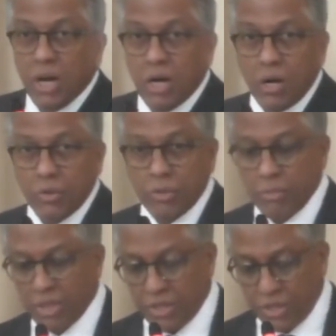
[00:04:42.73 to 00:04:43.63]

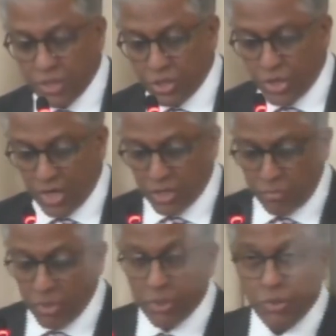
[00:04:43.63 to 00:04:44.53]
accountability and
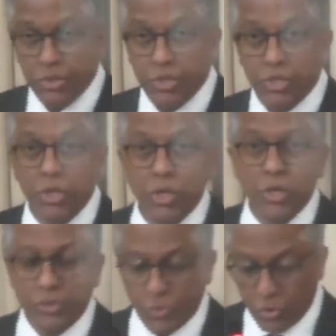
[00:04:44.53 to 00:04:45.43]
transparency
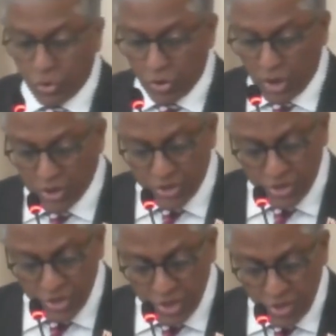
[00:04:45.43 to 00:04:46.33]
through
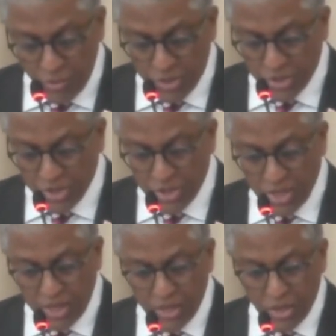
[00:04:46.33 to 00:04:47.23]
CROSS, which is
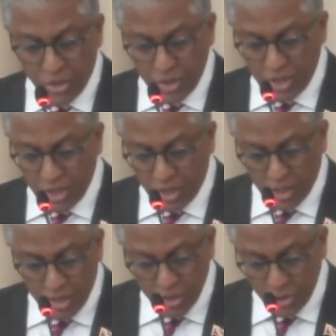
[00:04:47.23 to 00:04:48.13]
intended to aid our
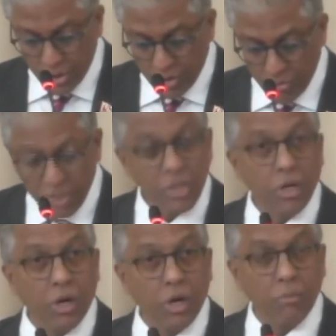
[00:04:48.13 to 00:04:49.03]
country in meeting
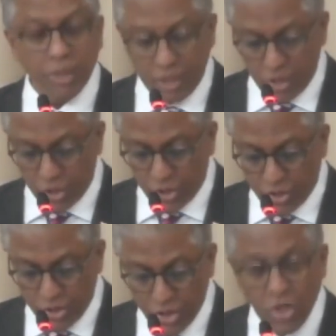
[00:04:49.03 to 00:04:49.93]
our
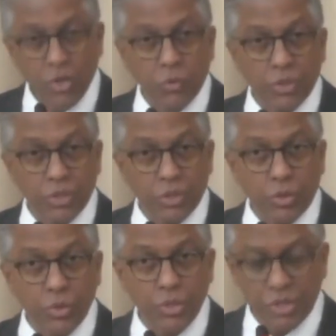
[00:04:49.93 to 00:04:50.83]
obligations with
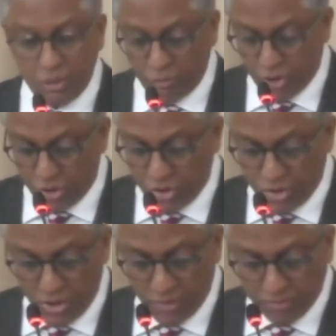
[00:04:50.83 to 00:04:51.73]
increased efficiency.